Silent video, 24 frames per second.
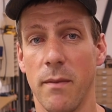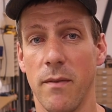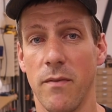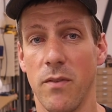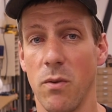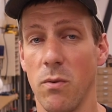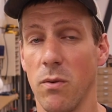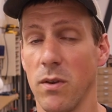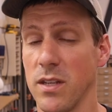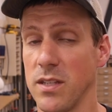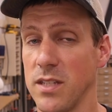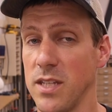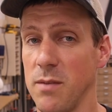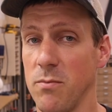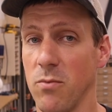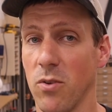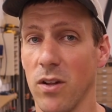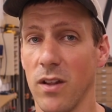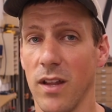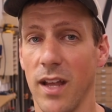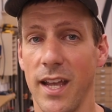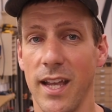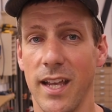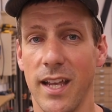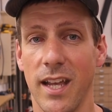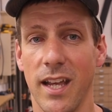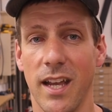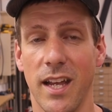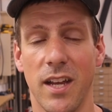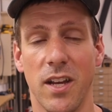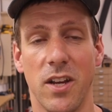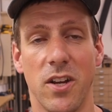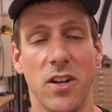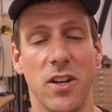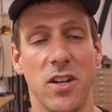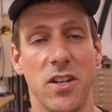if you want to see more like it, I
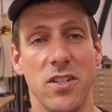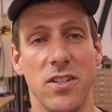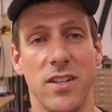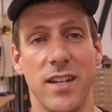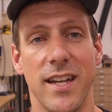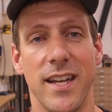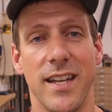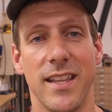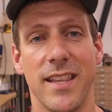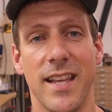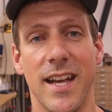encourage you to hit